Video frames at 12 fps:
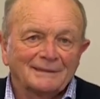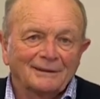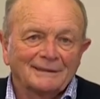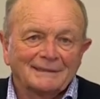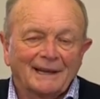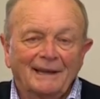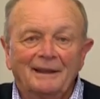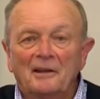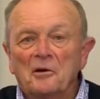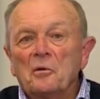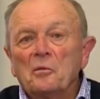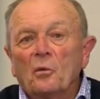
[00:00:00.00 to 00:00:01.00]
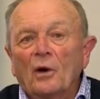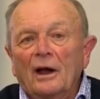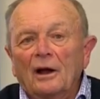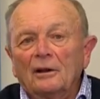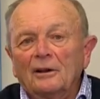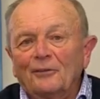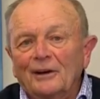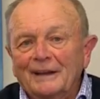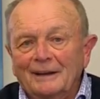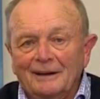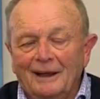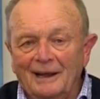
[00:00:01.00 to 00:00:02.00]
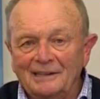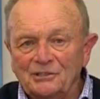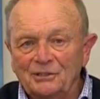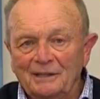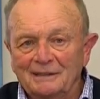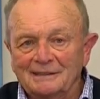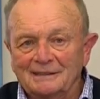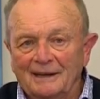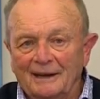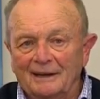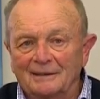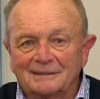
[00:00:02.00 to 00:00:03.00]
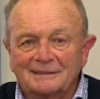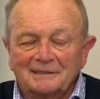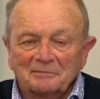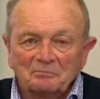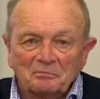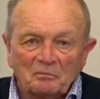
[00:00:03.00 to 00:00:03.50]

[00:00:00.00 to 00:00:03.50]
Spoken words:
I'd say, well, if I get last year's sales,